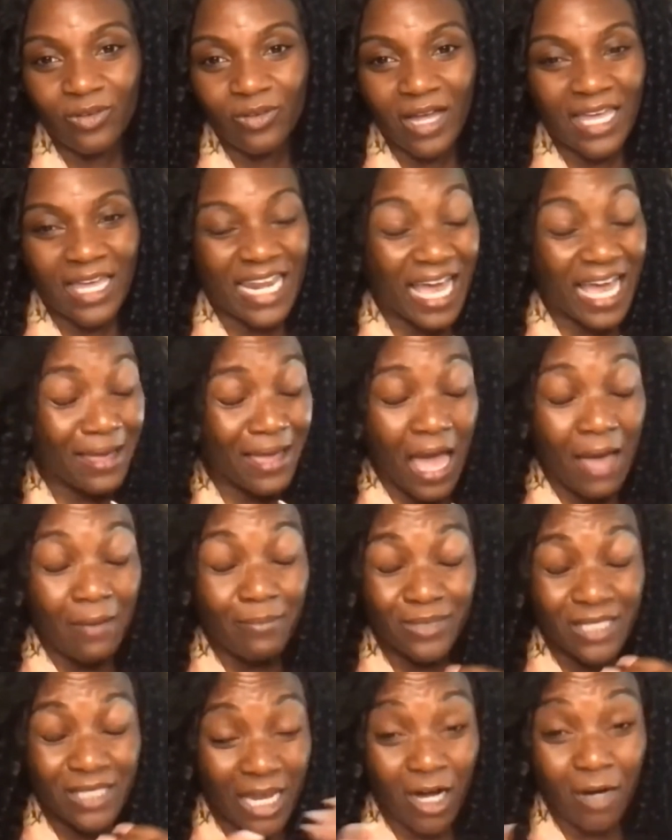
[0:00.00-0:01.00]
and I'm
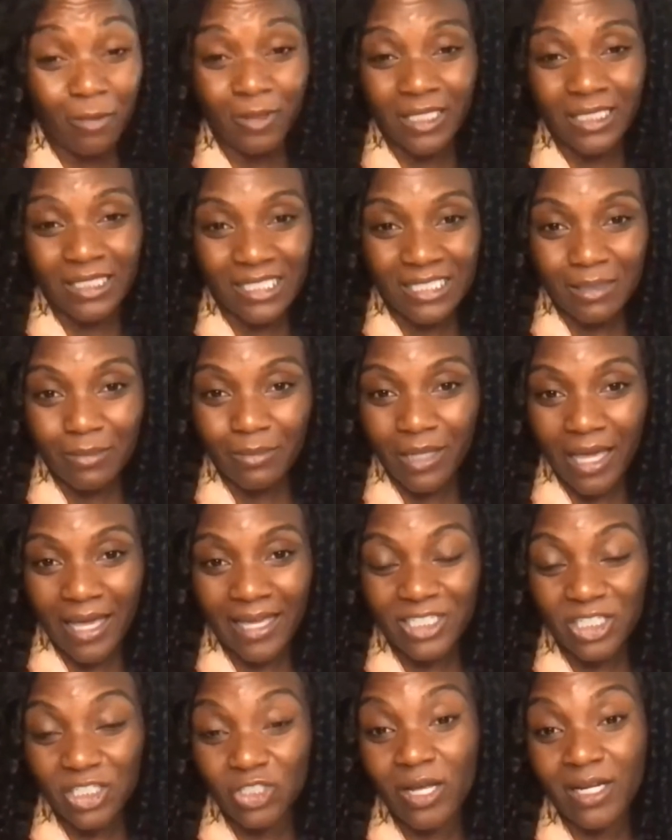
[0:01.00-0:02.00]
terrible at this, I'm
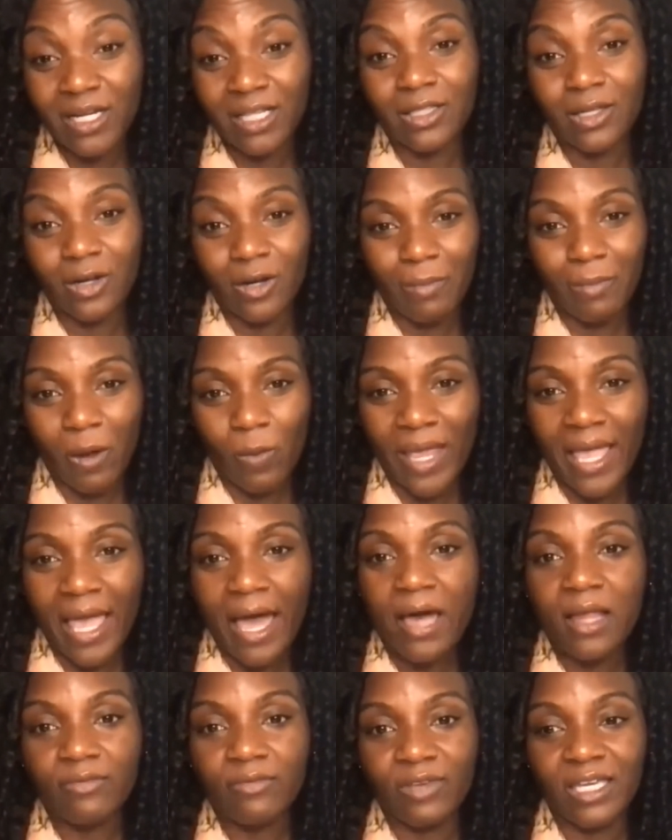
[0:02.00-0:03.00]
actually trying to learn my way
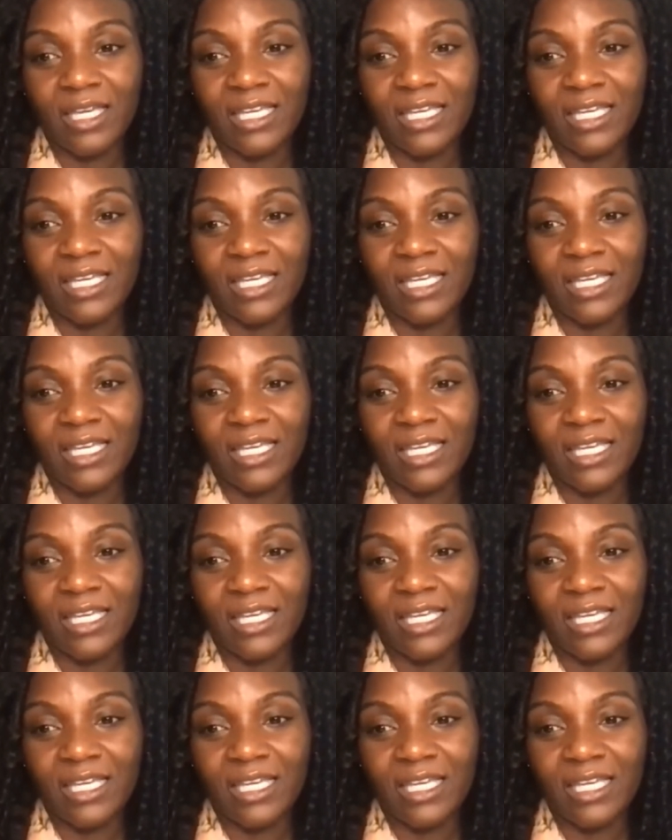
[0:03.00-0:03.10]
out of it.